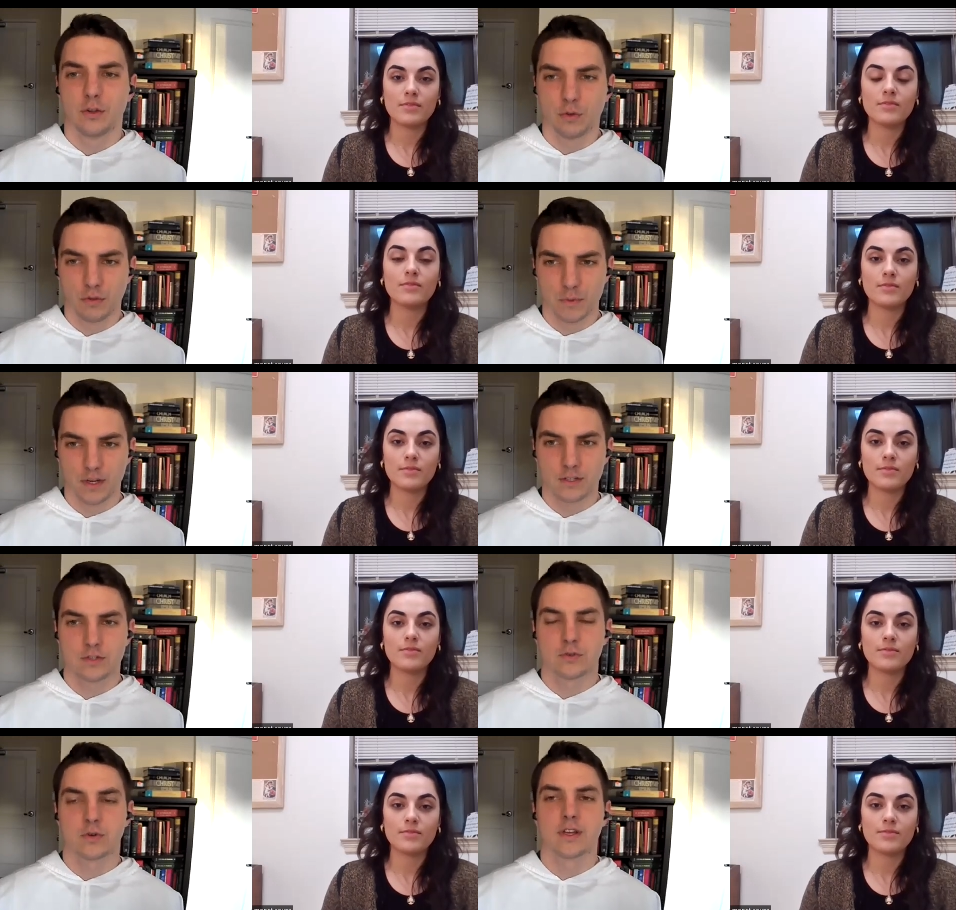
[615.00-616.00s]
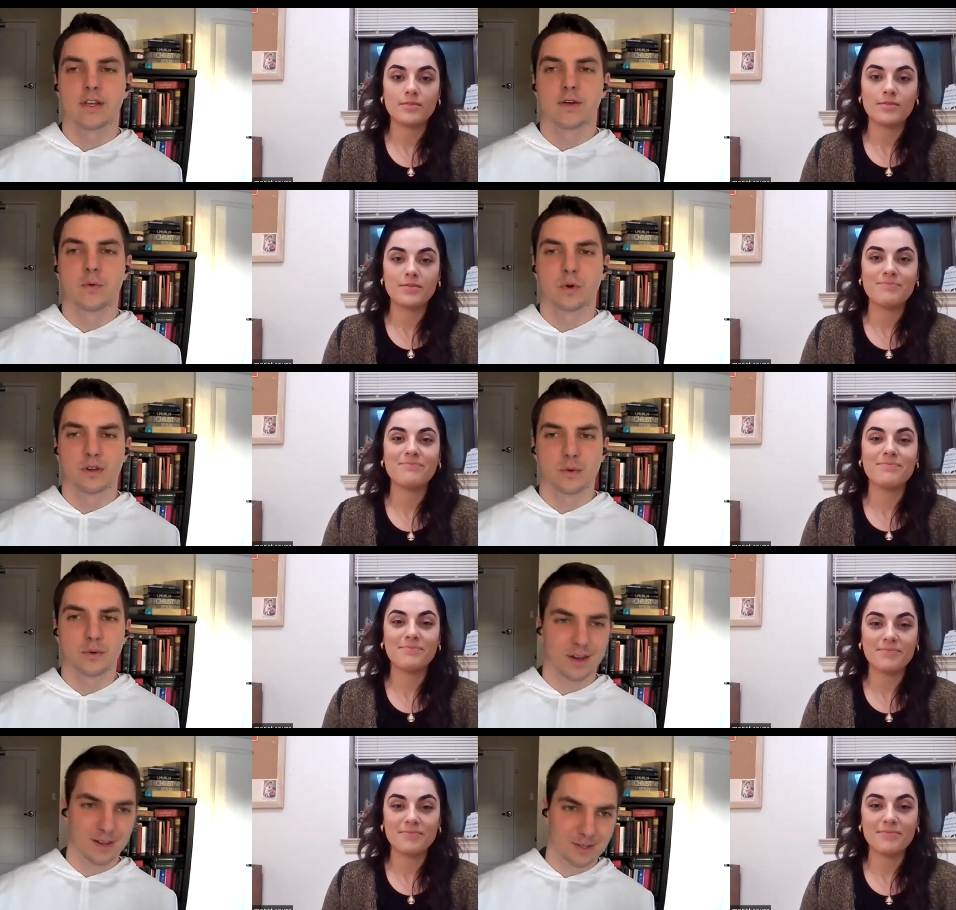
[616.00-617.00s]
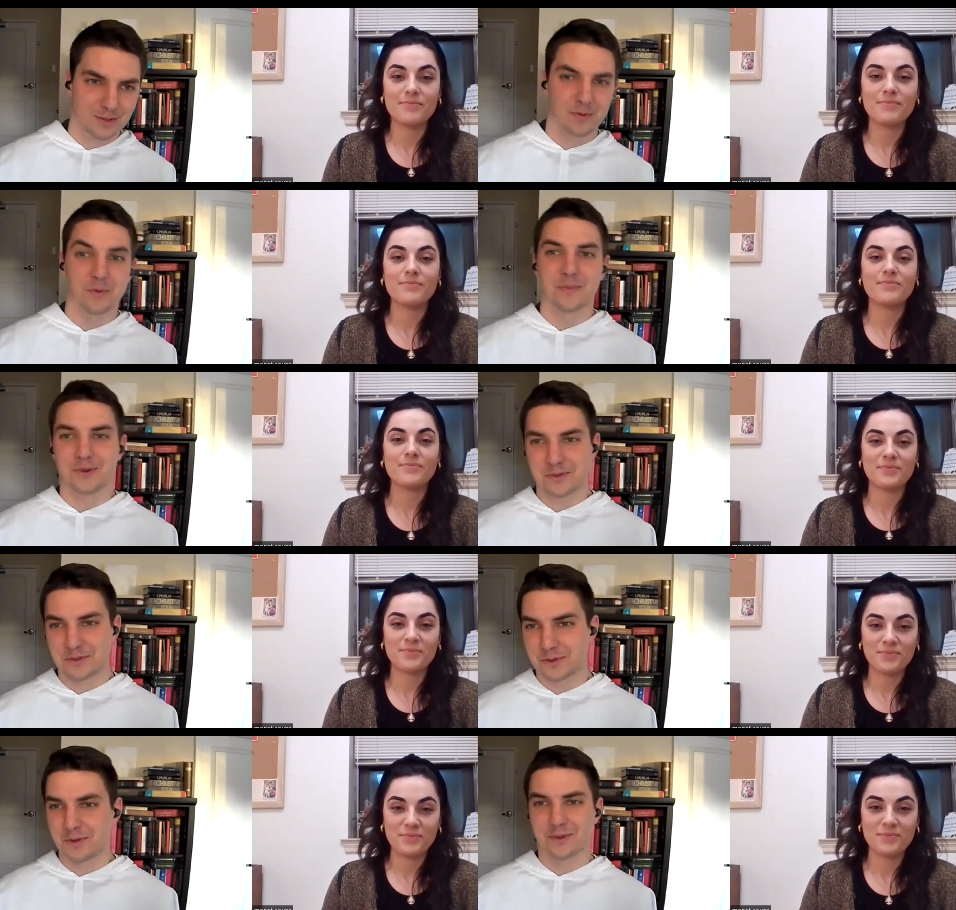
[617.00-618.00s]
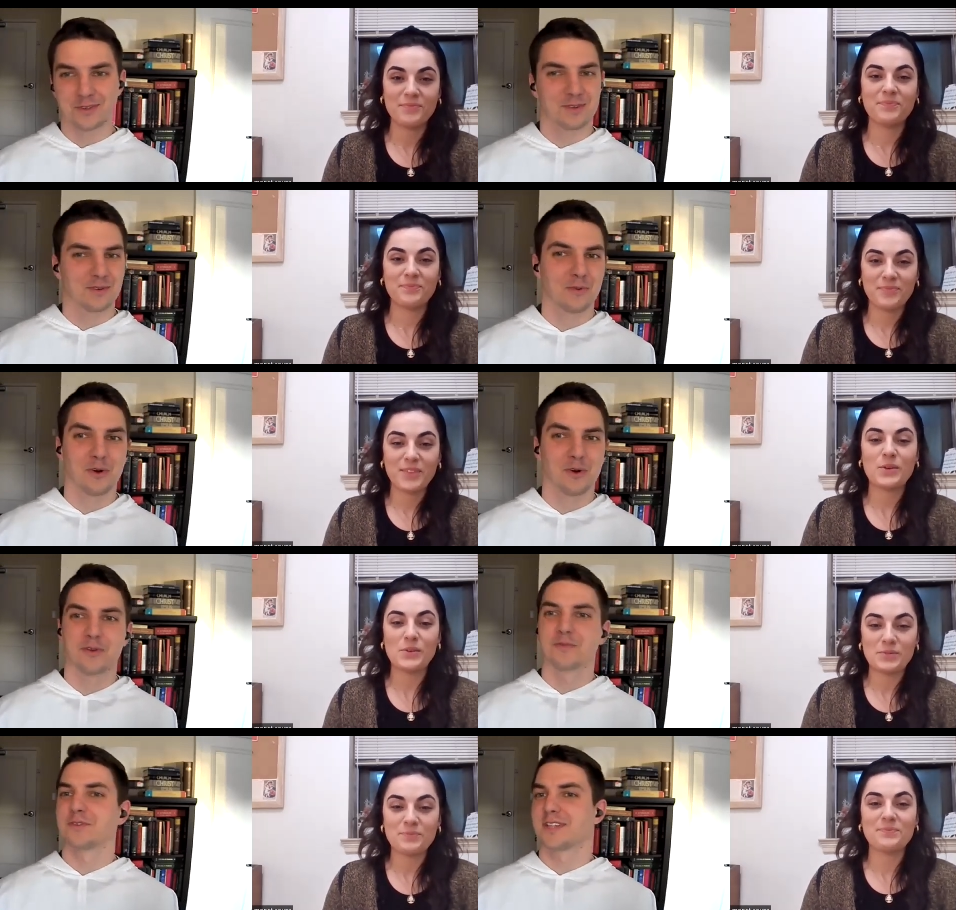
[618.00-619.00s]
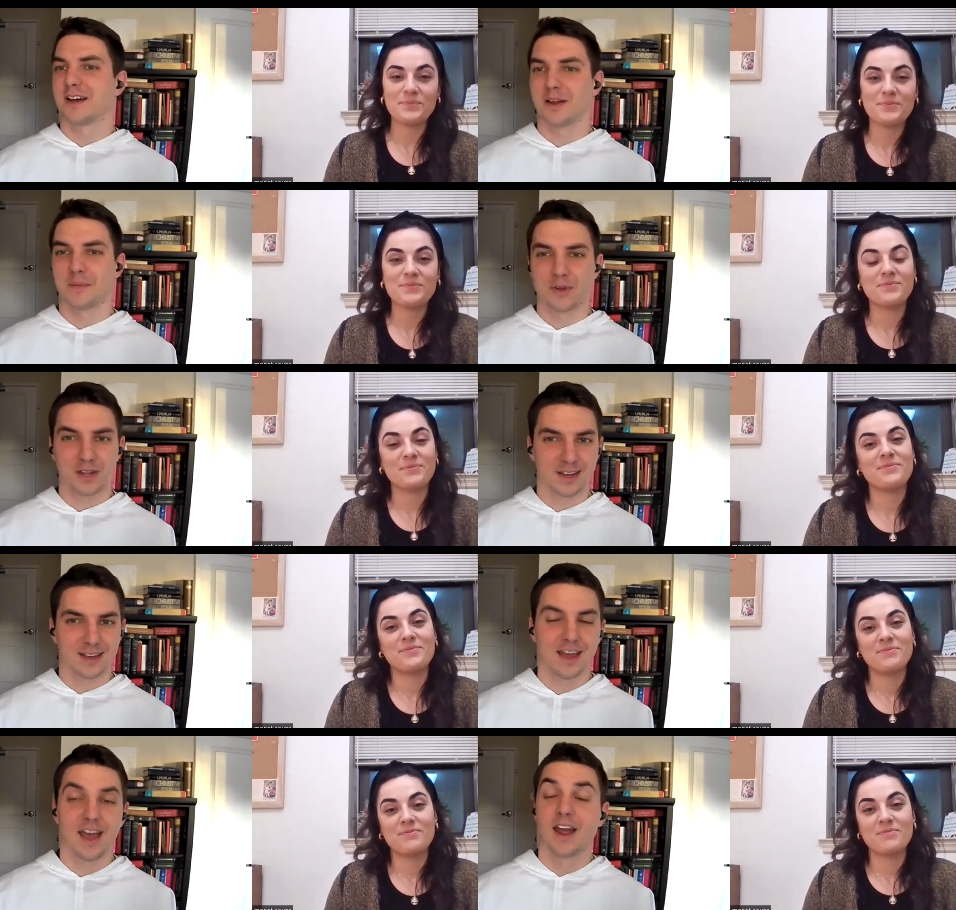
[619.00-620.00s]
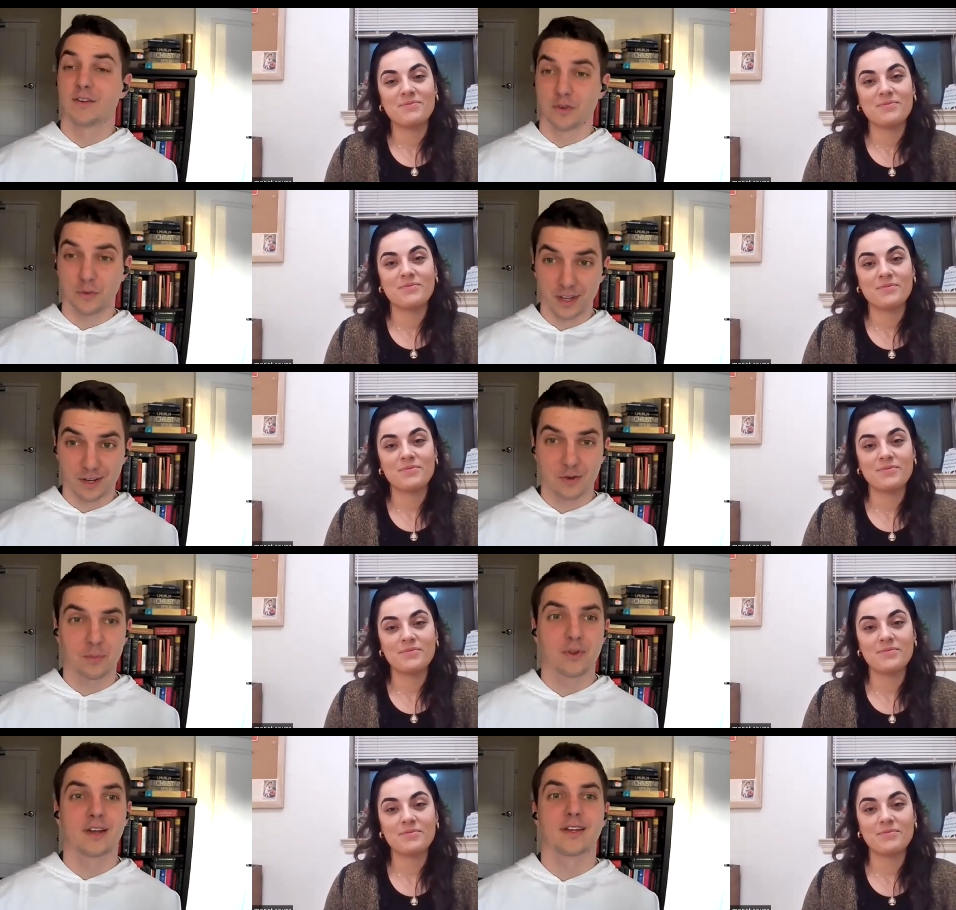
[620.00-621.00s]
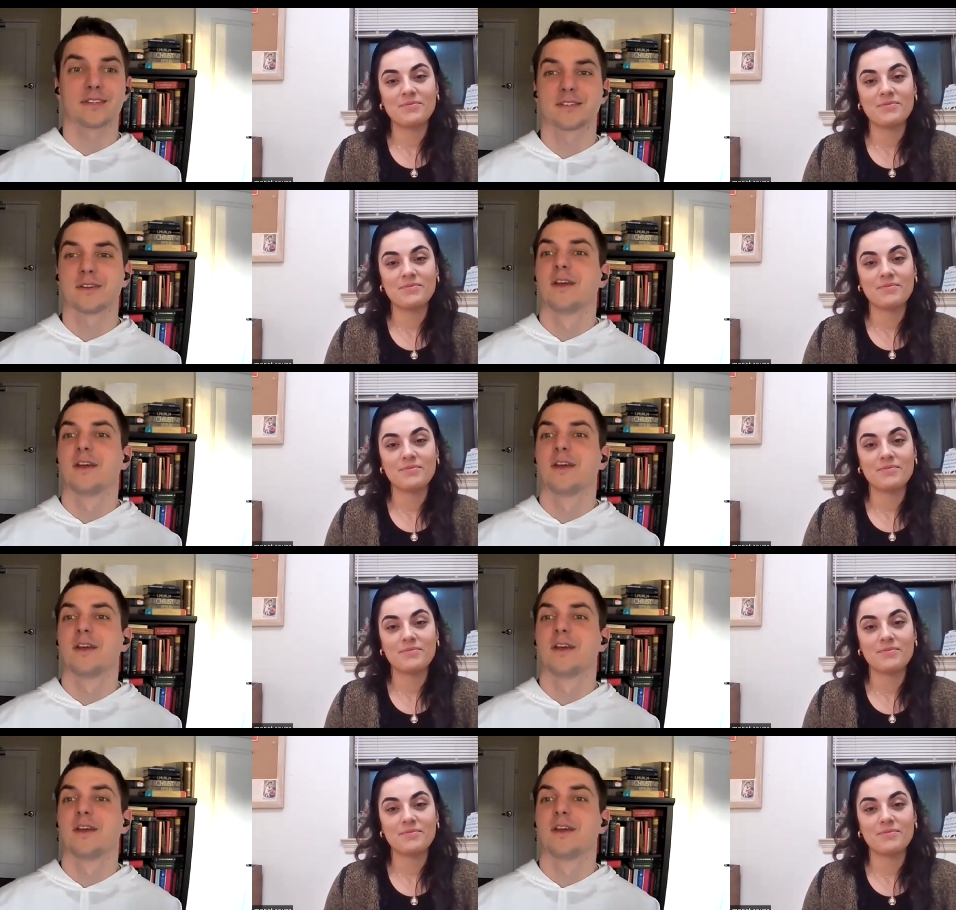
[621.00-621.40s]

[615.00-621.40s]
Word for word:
Speaker 1: youth ministry working with high school and middle schoolers wonderful time but like every week a new place